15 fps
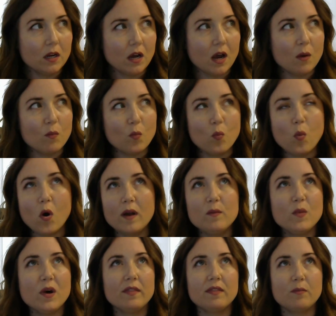1
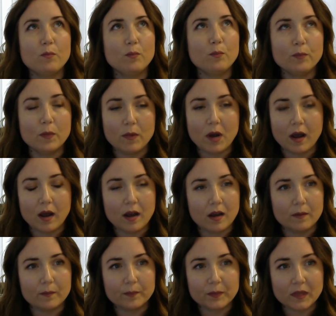month
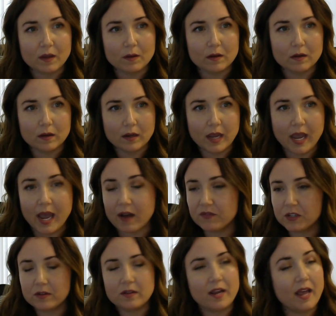
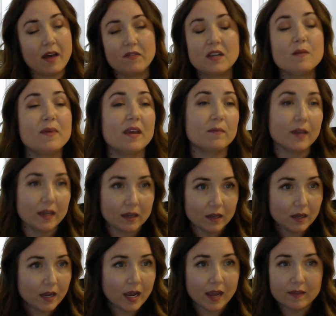after they're having a baby
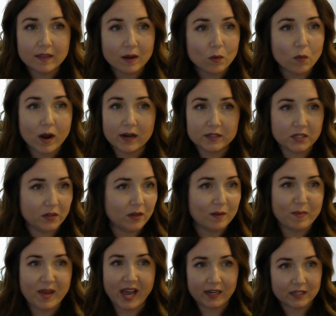and they want to get
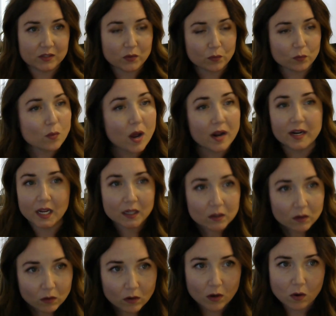back into
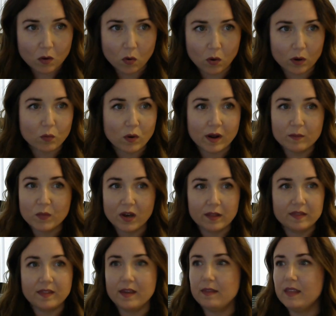running, or 1
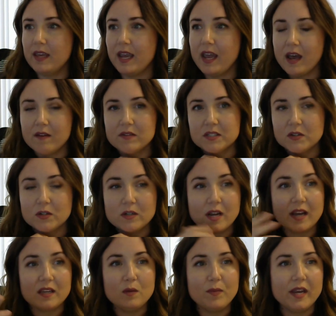month and they have a certain
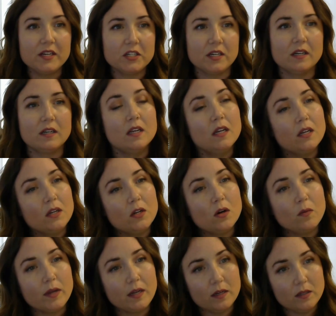occupation.
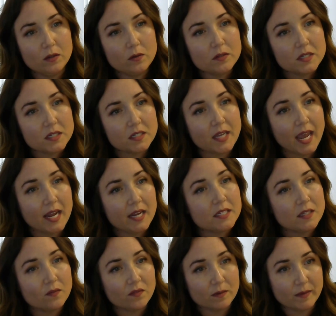We could use this
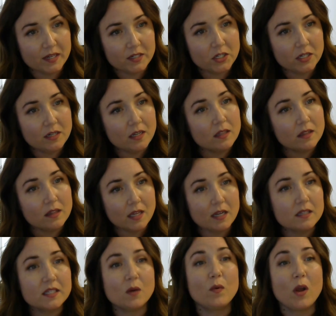case information in
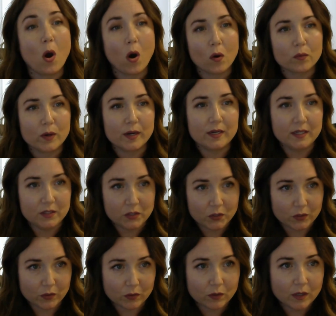things that we already
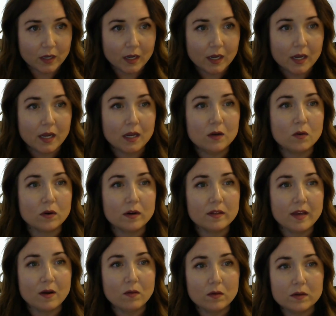do in order
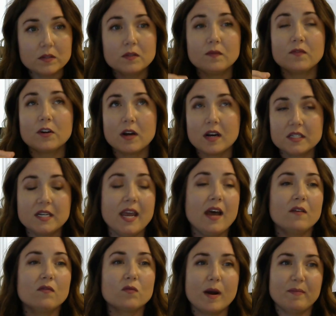that for us to
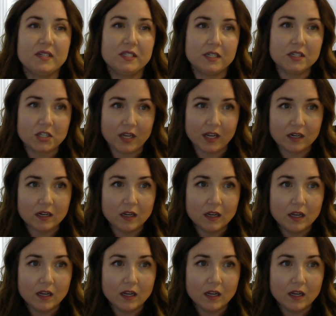have repetition